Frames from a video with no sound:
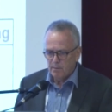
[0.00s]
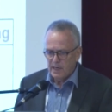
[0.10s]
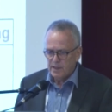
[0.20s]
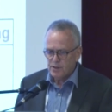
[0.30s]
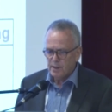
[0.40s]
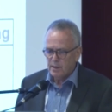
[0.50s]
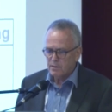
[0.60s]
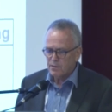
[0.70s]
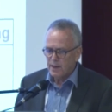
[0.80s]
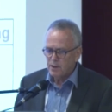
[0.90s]
ablation and
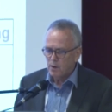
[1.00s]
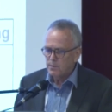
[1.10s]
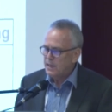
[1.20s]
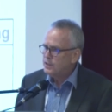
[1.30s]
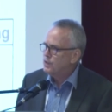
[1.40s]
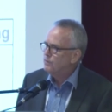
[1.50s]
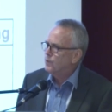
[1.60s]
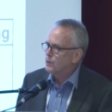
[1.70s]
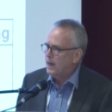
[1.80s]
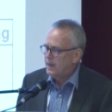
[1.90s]
cryoablation
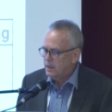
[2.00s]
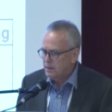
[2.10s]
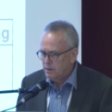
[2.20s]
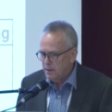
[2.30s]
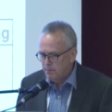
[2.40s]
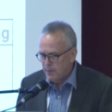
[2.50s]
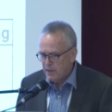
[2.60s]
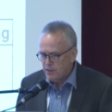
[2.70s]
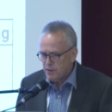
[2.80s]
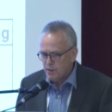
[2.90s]
for elderly
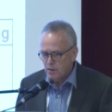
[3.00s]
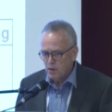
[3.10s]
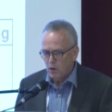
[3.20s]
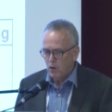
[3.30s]
patients